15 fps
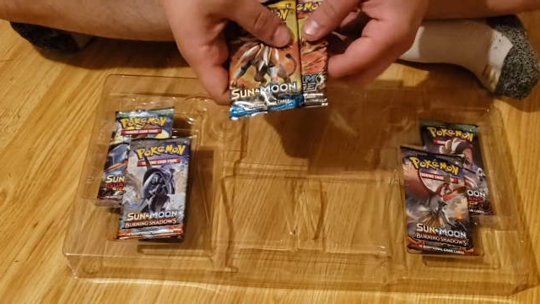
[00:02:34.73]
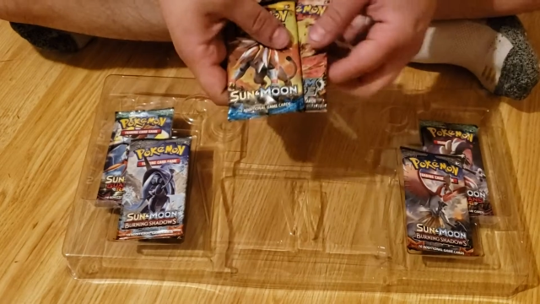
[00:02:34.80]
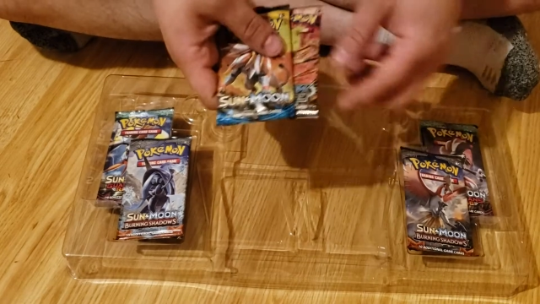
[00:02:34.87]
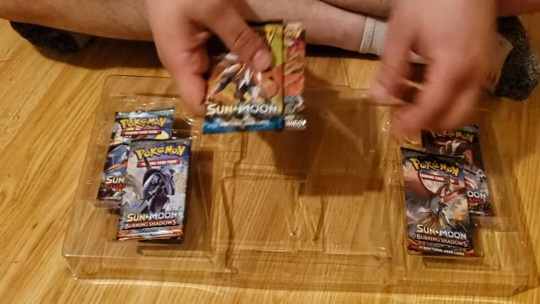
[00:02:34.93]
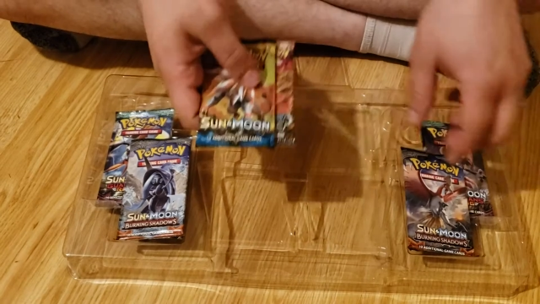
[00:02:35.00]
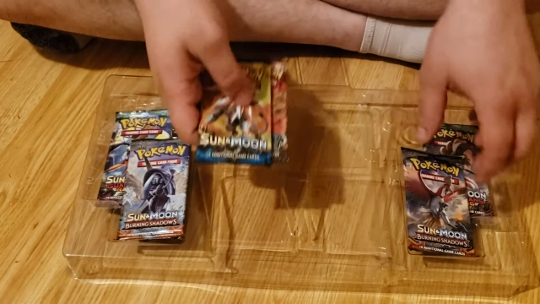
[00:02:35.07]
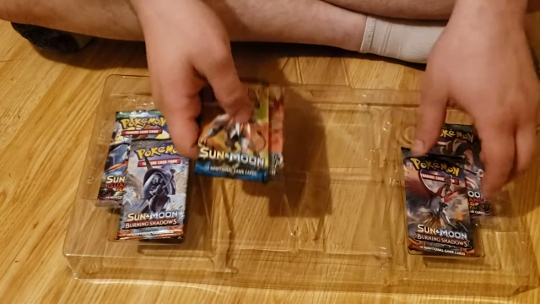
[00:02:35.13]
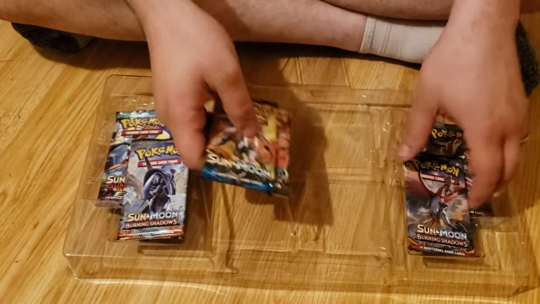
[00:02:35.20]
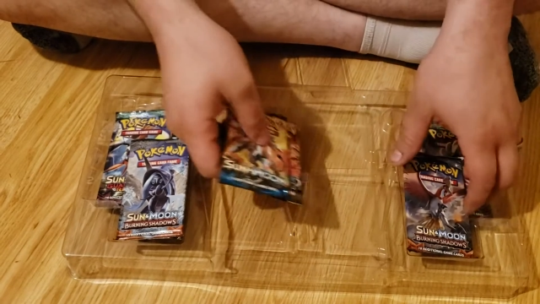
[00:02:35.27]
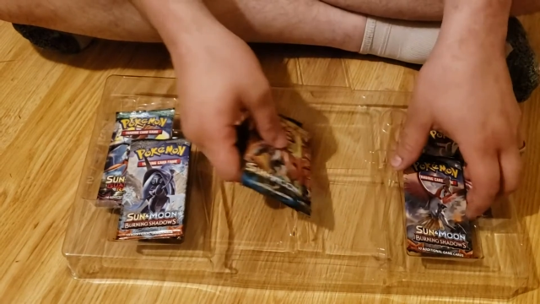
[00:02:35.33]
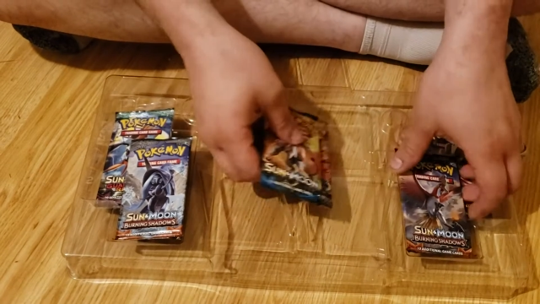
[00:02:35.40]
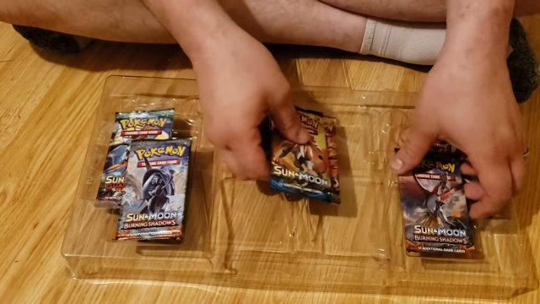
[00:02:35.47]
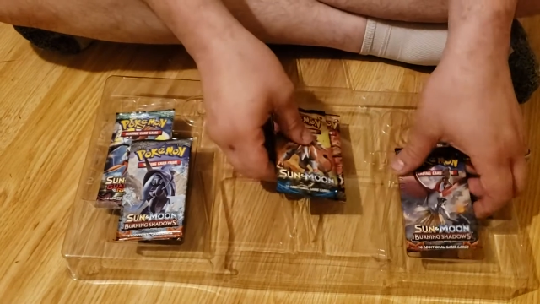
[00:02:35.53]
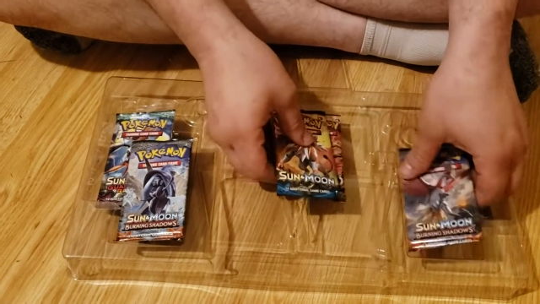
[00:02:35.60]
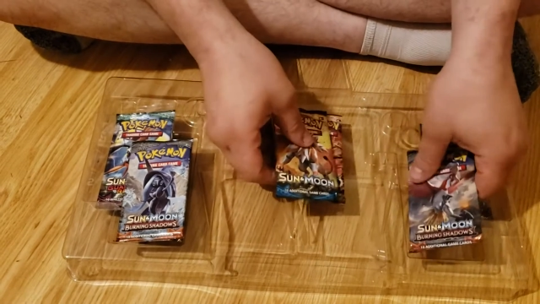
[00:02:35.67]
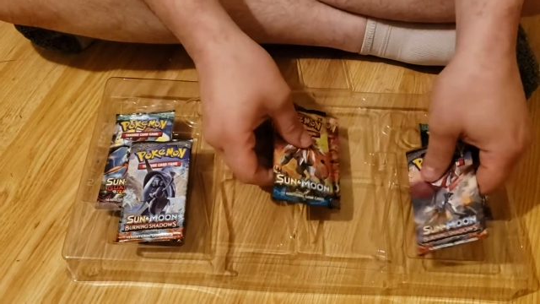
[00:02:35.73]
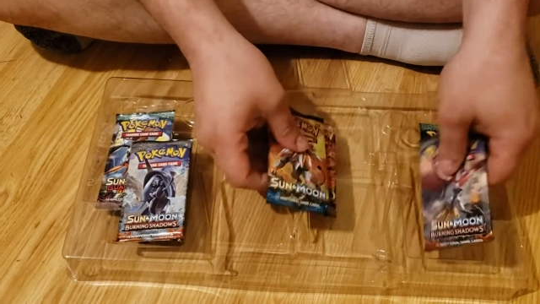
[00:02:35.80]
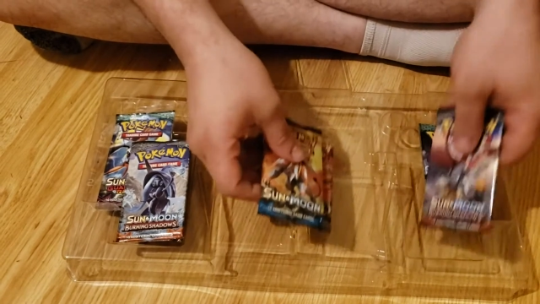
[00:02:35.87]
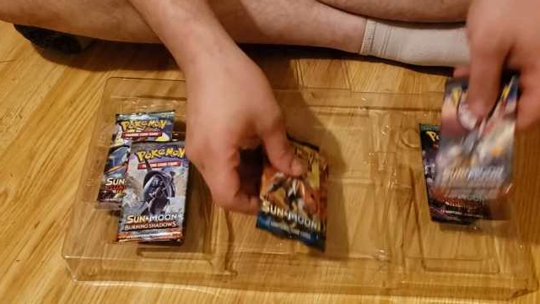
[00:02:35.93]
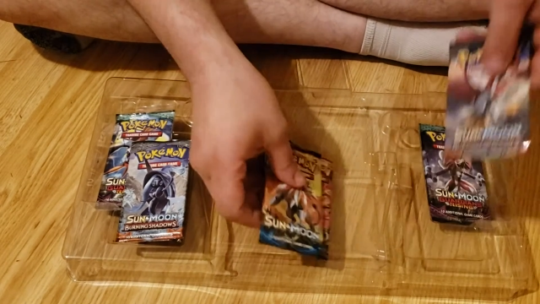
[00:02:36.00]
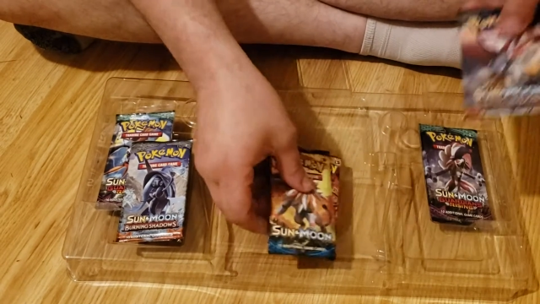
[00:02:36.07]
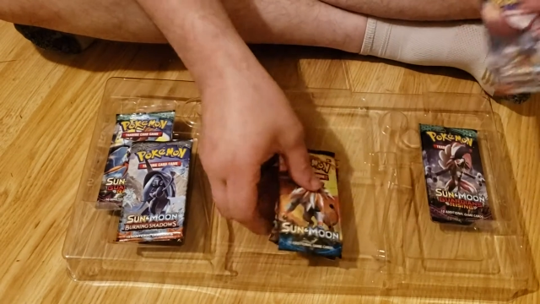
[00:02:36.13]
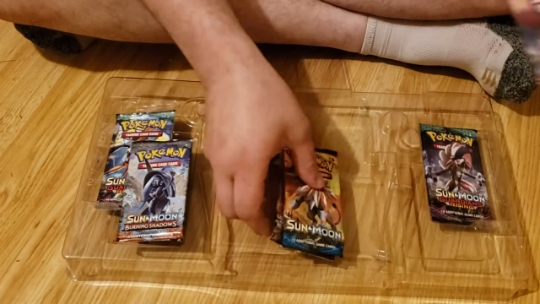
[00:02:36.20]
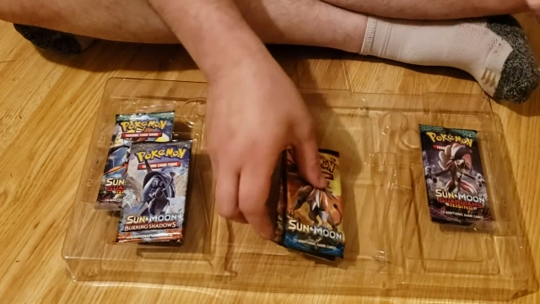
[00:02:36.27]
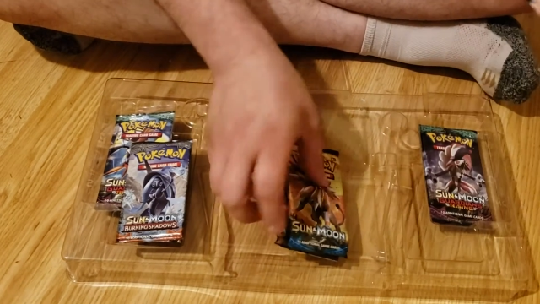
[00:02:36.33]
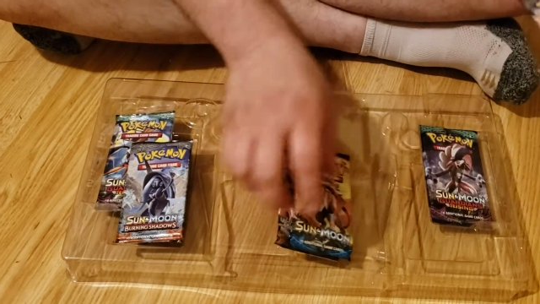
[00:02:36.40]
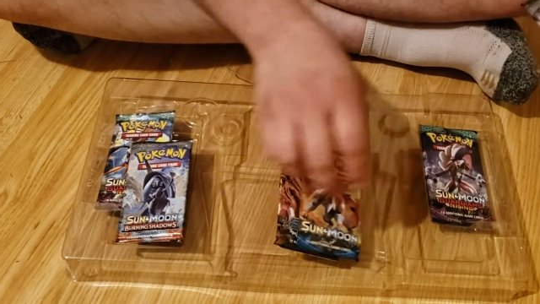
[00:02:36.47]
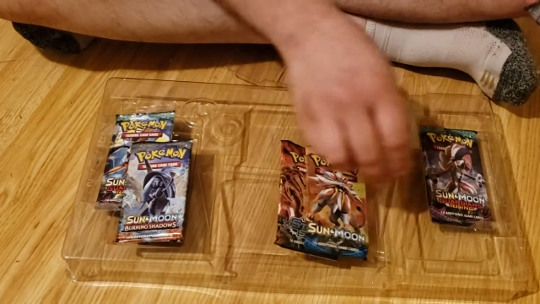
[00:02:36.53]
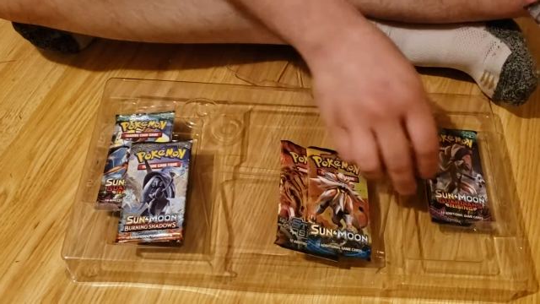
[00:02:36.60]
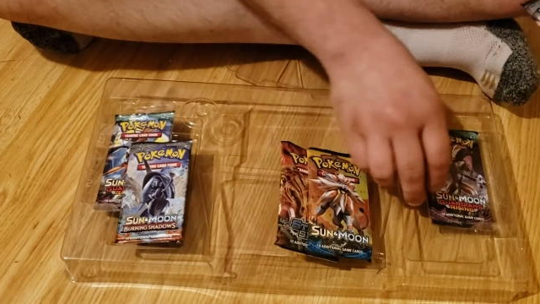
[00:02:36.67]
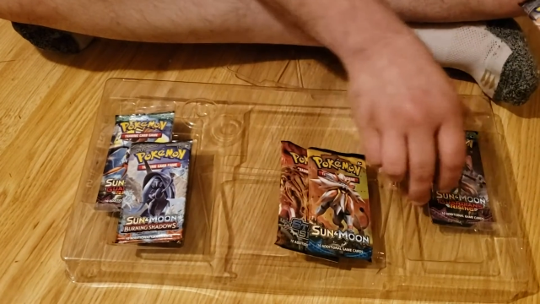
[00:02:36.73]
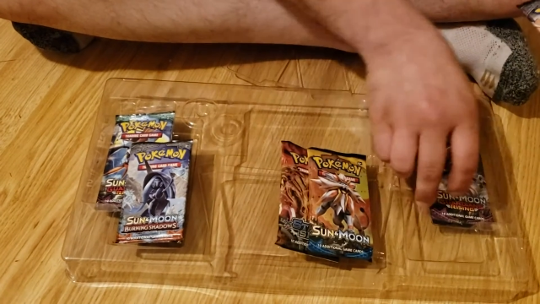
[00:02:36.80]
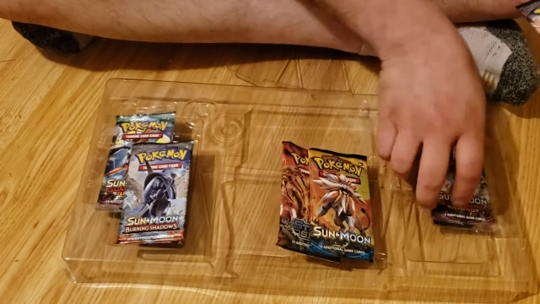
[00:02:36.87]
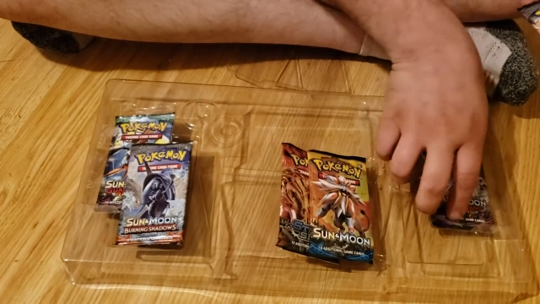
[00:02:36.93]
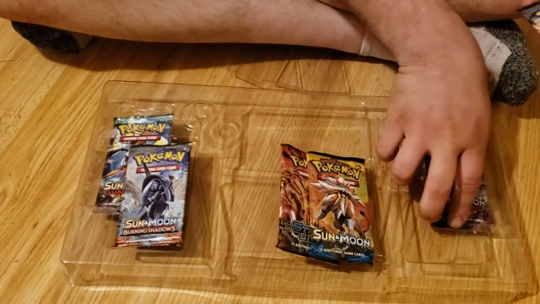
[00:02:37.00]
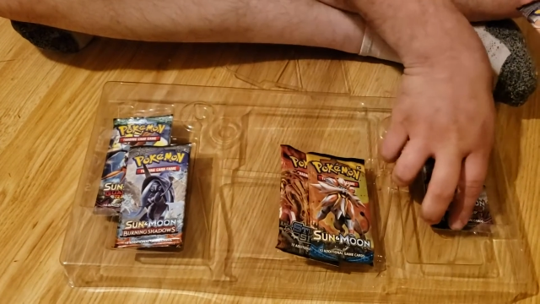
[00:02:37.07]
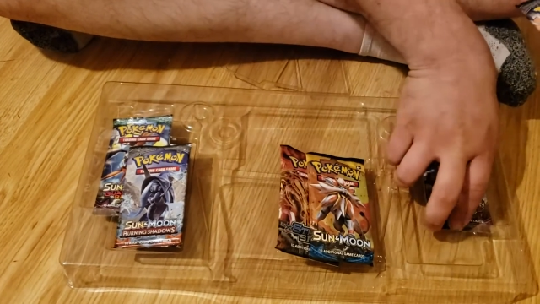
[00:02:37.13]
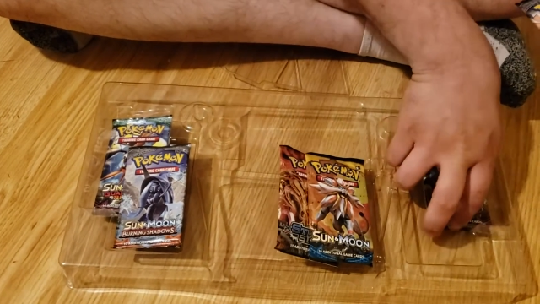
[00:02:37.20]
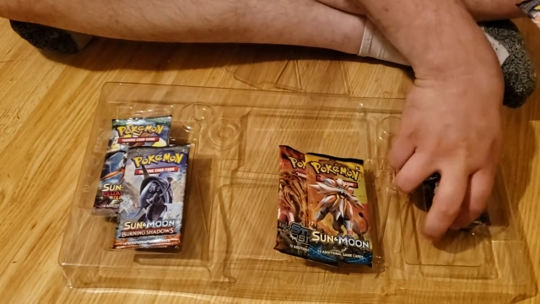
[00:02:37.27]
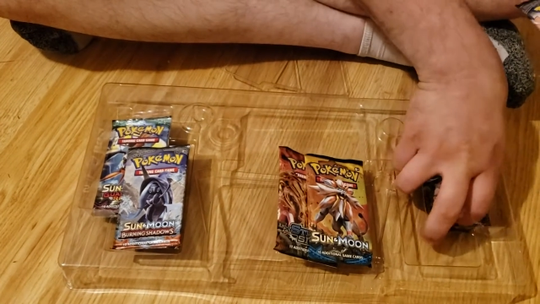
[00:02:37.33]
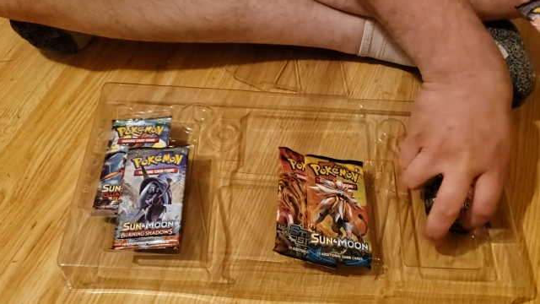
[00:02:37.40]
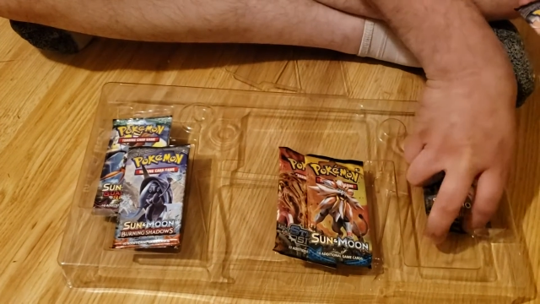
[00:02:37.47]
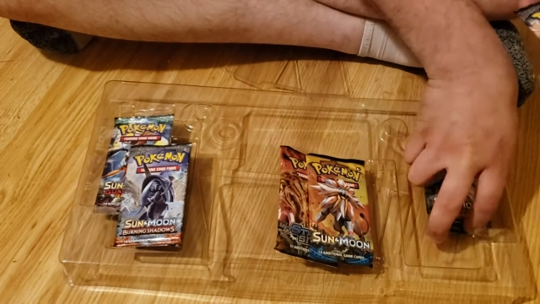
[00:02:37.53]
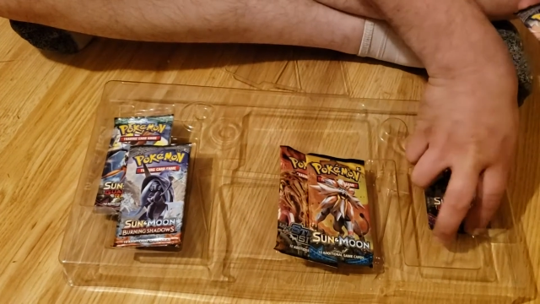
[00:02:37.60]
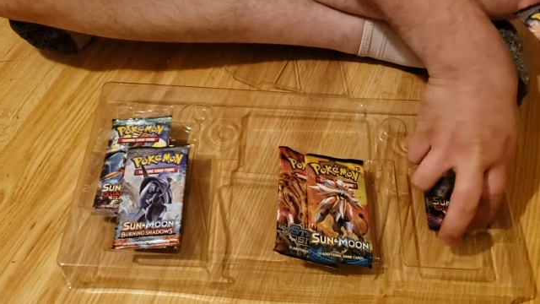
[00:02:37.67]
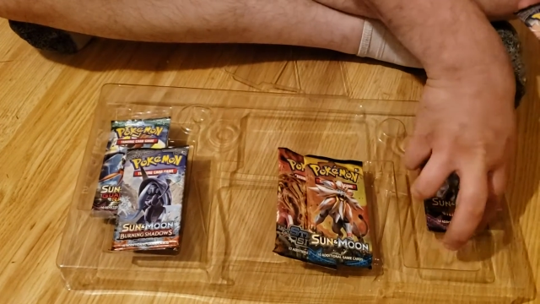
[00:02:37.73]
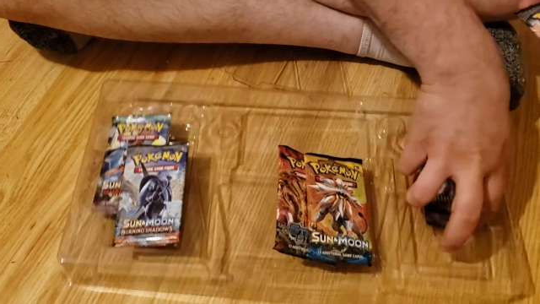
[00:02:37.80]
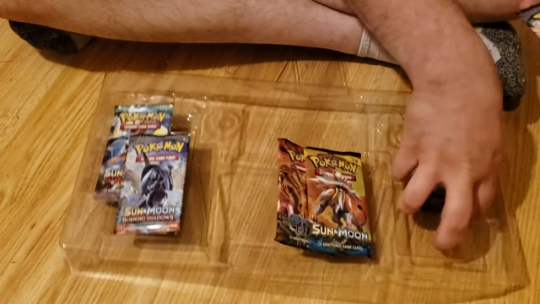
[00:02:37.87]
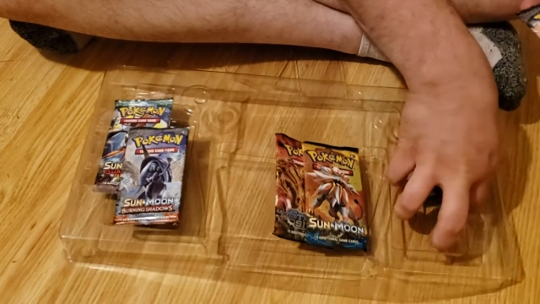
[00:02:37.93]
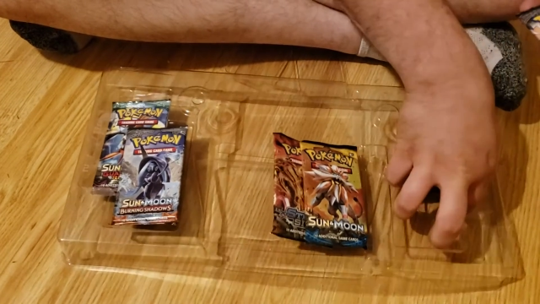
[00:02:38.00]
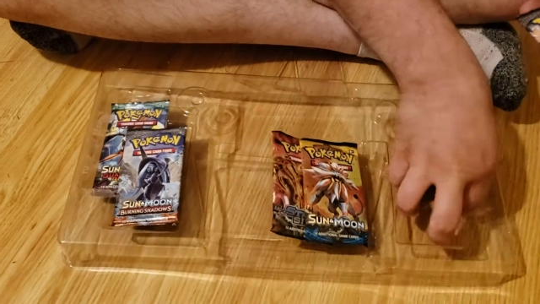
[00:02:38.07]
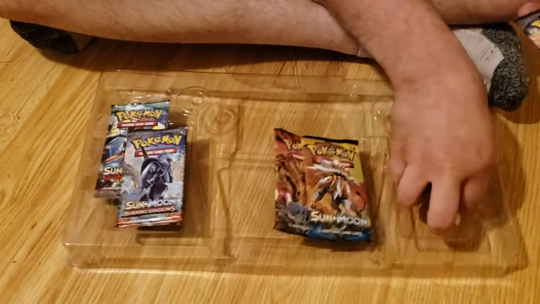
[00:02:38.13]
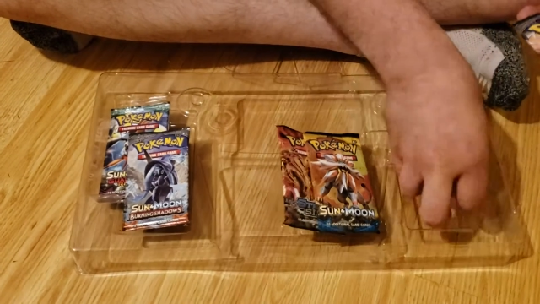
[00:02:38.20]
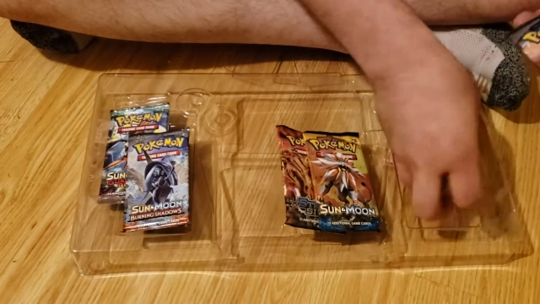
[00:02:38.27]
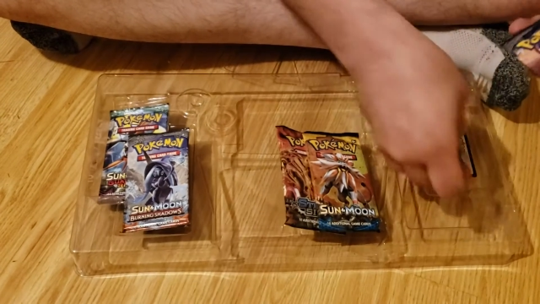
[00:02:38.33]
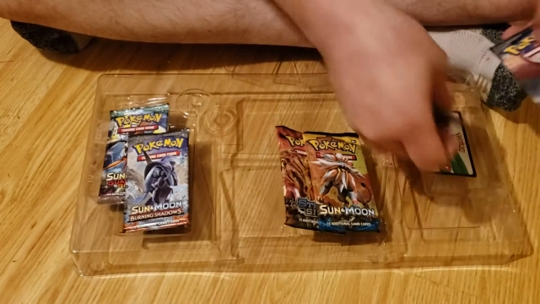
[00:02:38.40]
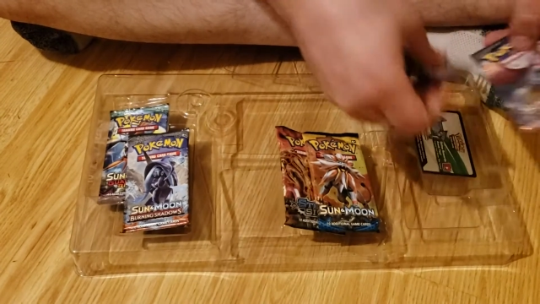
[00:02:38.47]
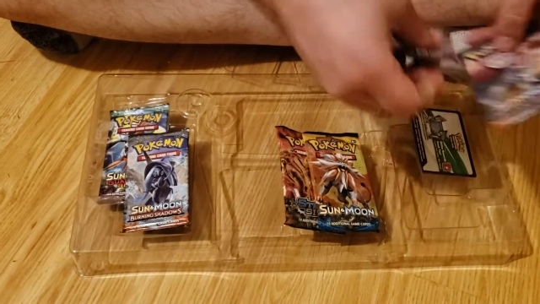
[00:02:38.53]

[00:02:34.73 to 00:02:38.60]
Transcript: (no speaker visible)